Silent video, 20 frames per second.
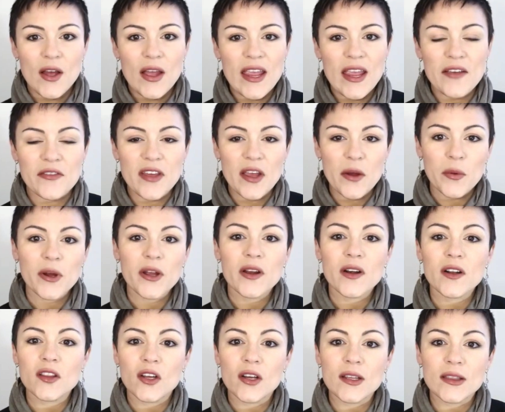if they were going
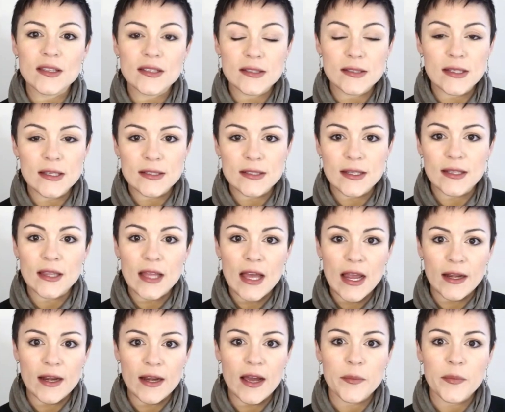to look at the CZ
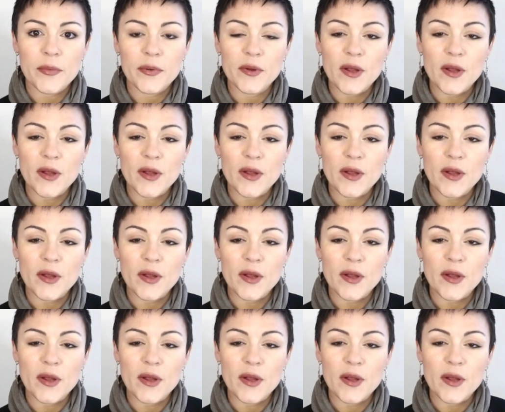lineup